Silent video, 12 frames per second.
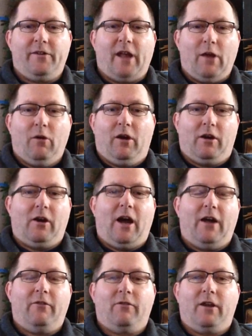I will go
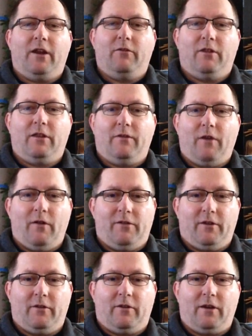out and read what the
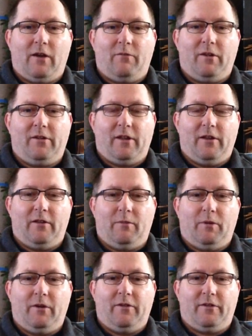pharmaceutical companies, the
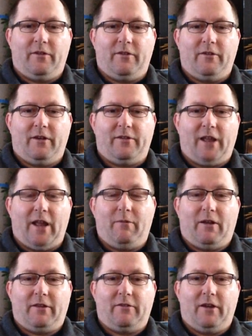producers of the drug, say
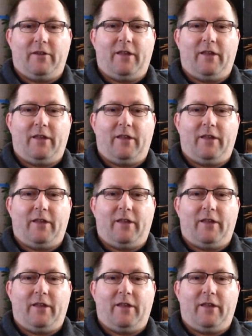about the drug.